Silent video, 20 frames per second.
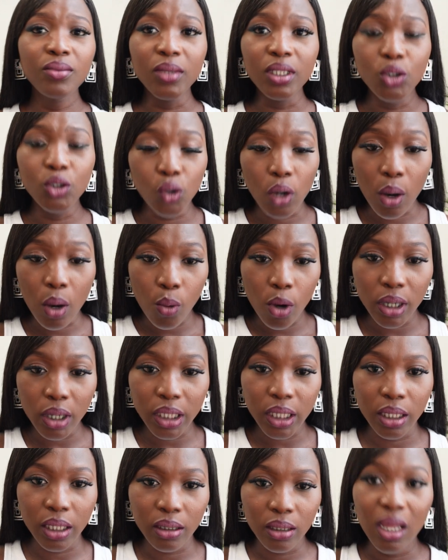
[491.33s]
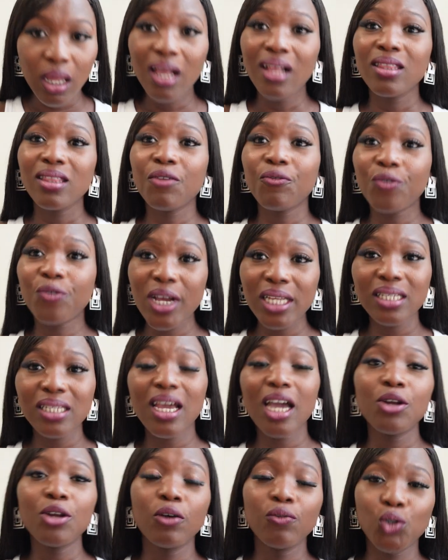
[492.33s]
you are working. The first
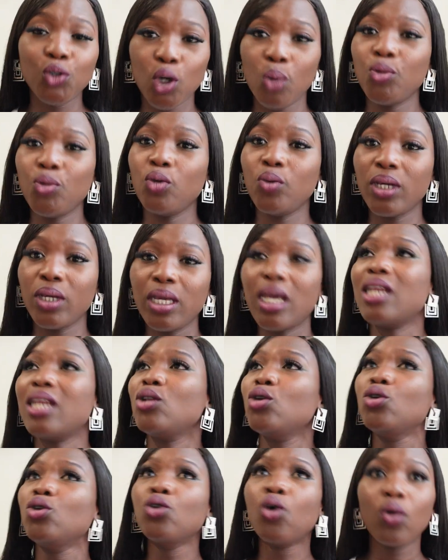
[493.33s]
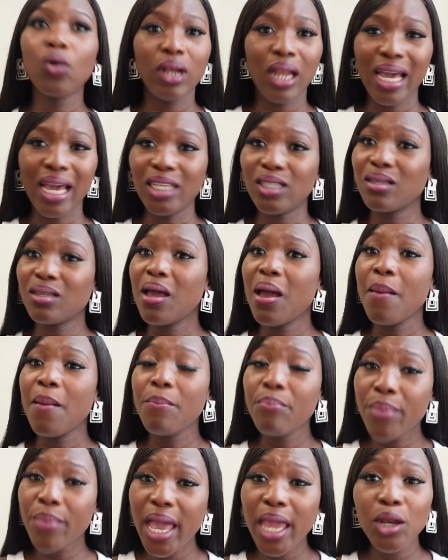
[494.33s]
kind of job you will get, no lies,
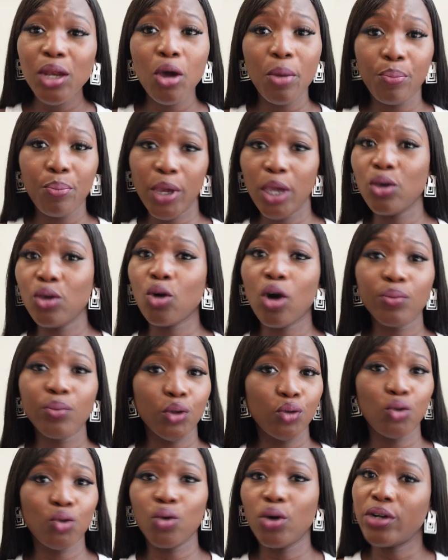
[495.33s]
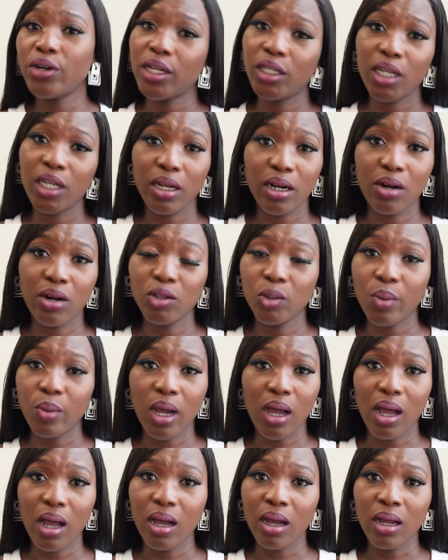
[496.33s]
may not pay you up to 200 Czech crowns per
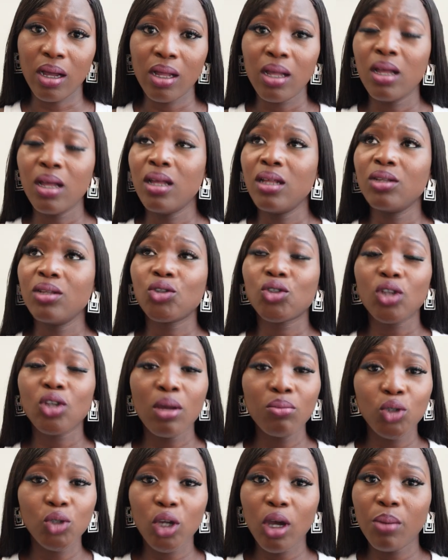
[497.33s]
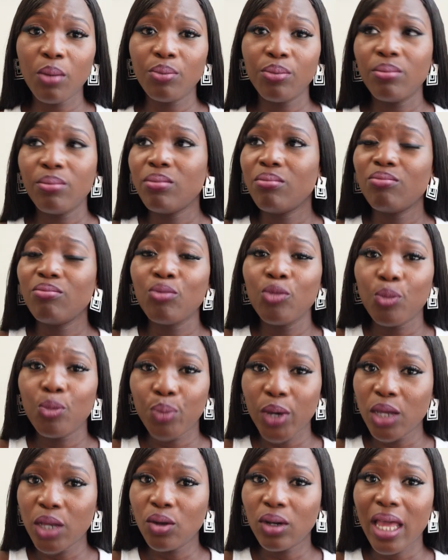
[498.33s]
hour. Some job will
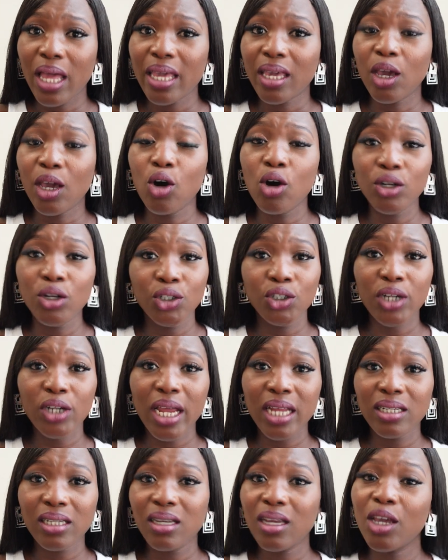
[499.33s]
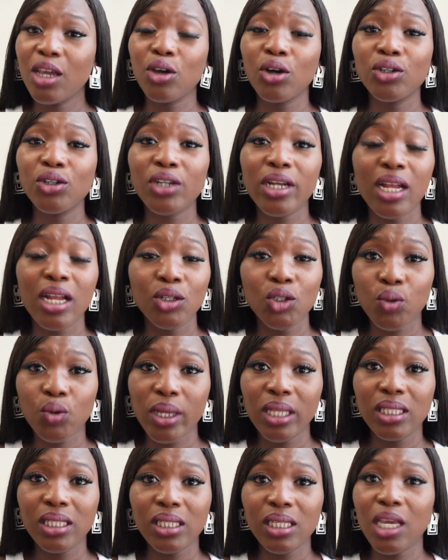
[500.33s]
pay you like 100,
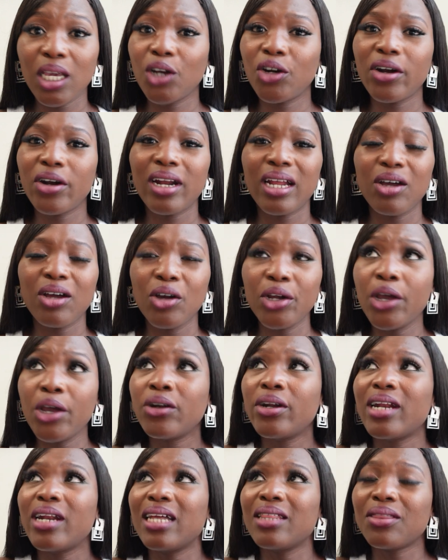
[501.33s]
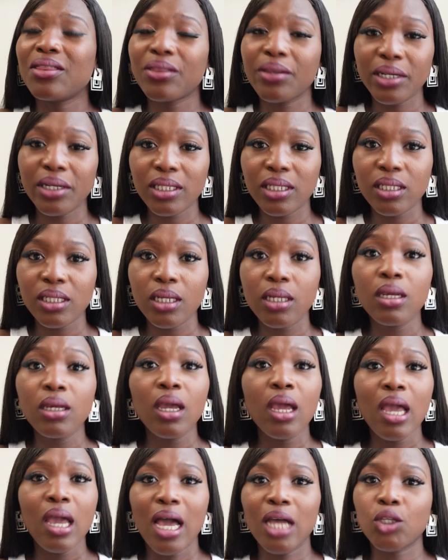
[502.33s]
120, 130,
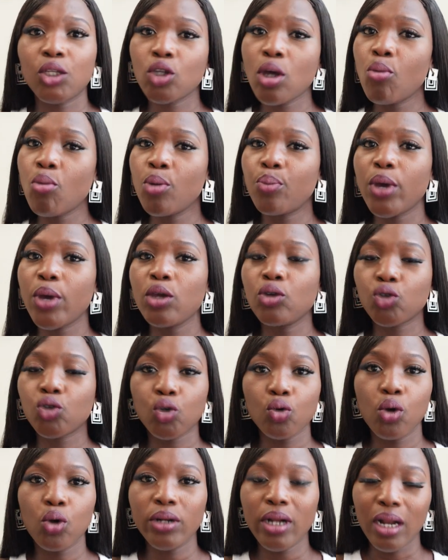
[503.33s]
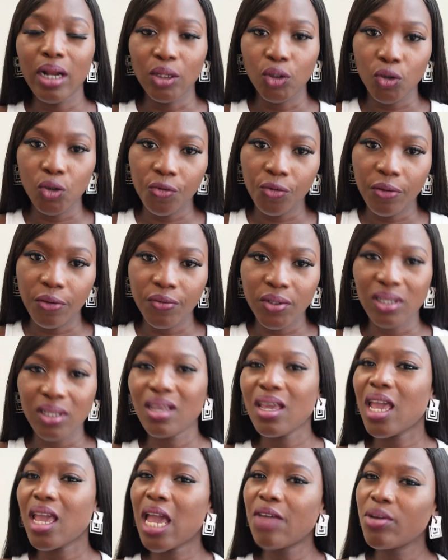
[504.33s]
and some will pay you 200 and 250.
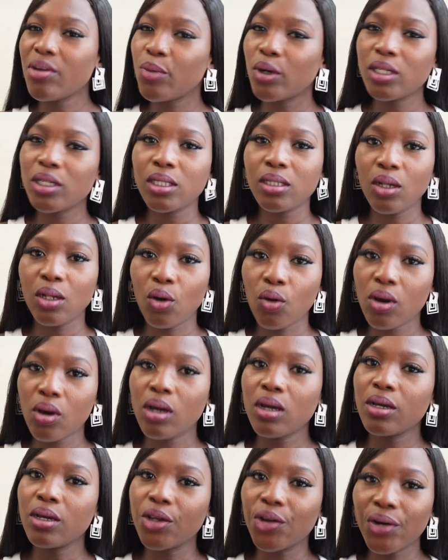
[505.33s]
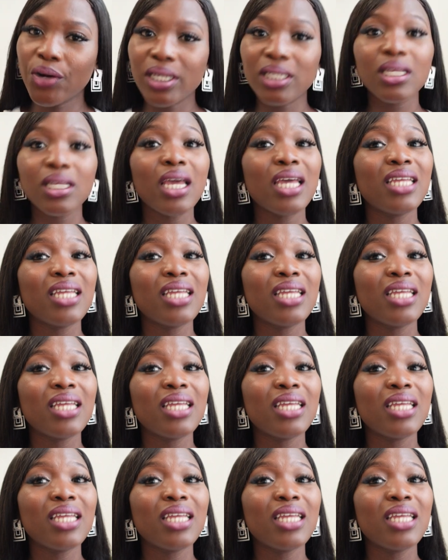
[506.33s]
Everybody's luck, grace,